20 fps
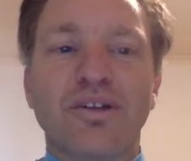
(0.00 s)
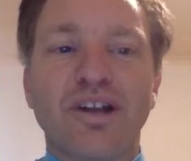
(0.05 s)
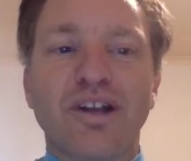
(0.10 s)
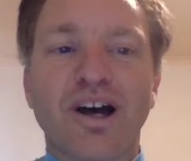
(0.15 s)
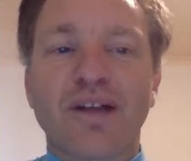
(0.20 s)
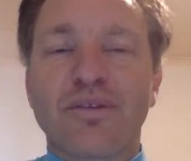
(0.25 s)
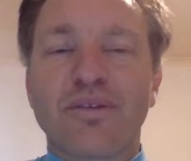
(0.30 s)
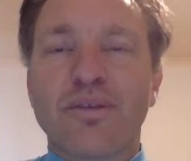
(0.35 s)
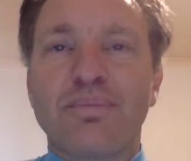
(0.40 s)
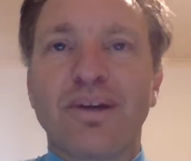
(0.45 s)

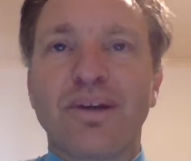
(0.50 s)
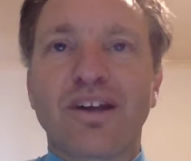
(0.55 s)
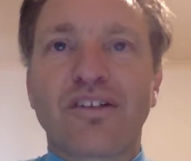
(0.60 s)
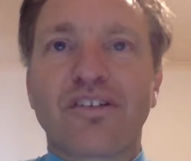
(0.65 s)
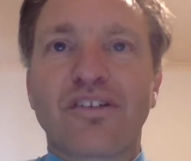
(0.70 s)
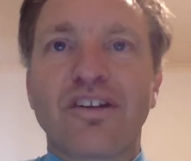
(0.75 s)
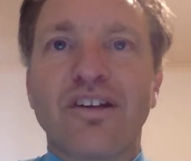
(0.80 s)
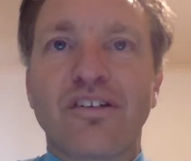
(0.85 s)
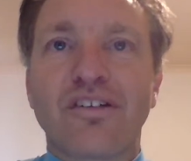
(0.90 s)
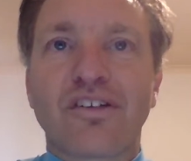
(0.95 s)
Now, the
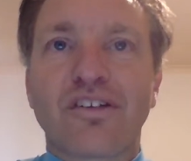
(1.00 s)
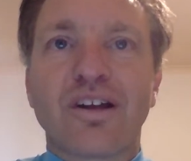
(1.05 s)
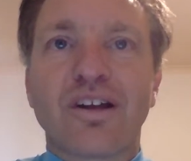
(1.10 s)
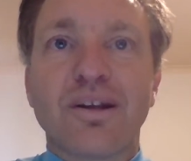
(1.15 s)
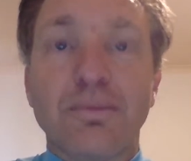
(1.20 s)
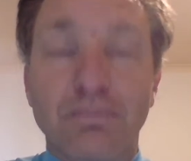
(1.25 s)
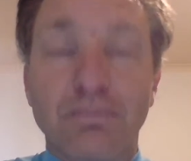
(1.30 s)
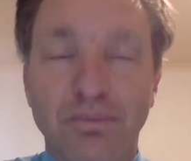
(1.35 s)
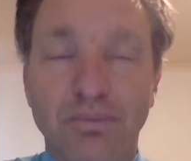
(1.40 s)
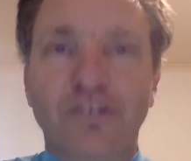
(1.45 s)
Pixie is
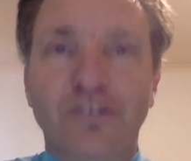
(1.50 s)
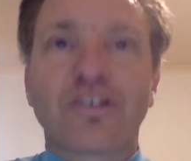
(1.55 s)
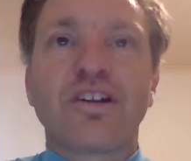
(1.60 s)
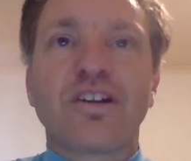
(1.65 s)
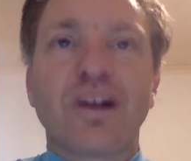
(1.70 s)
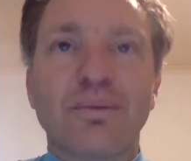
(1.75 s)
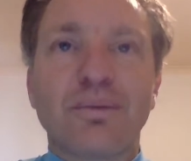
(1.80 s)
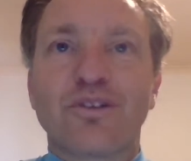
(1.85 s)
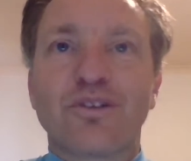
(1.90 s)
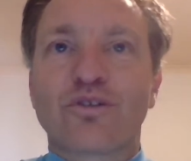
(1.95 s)
a
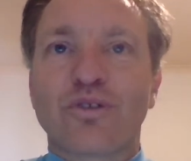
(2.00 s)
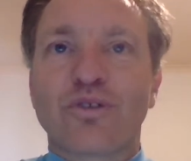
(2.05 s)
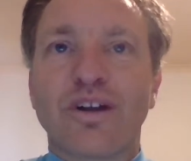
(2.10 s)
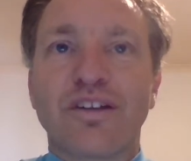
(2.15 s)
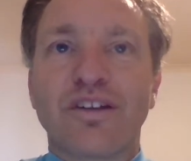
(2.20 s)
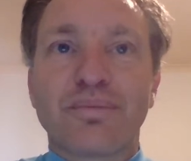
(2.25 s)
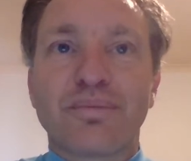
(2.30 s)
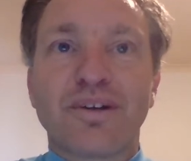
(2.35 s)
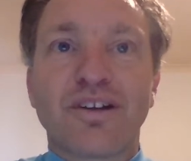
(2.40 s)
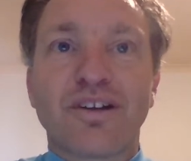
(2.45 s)
CW
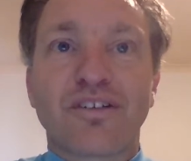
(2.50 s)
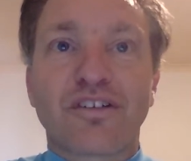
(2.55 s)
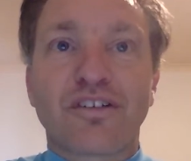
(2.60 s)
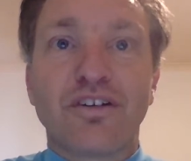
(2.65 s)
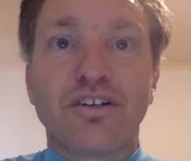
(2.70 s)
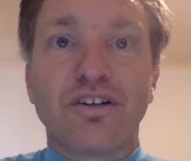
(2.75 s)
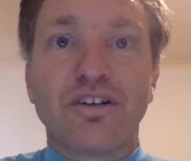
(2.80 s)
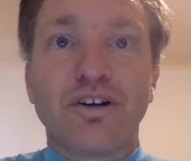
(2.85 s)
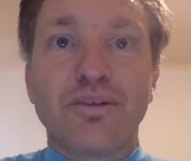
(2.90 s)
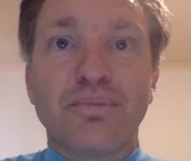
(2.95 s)
transmitter, so
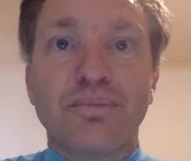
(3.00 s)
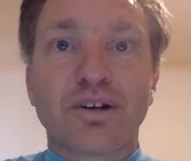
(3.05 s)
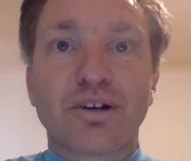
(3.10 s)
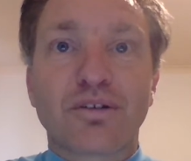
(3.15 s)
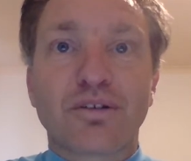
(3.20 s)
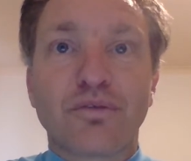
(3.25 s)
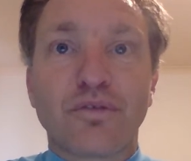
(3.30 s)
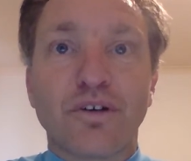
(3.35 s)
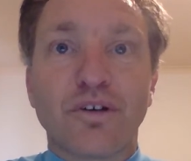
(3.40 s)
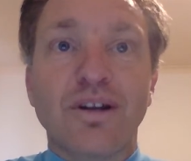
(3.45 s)
no
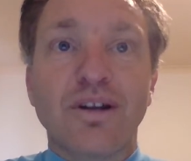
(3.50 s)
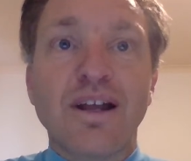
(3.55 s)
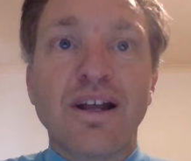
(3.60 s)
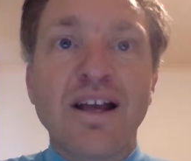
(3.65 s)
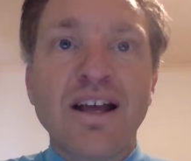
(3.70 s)
microphone.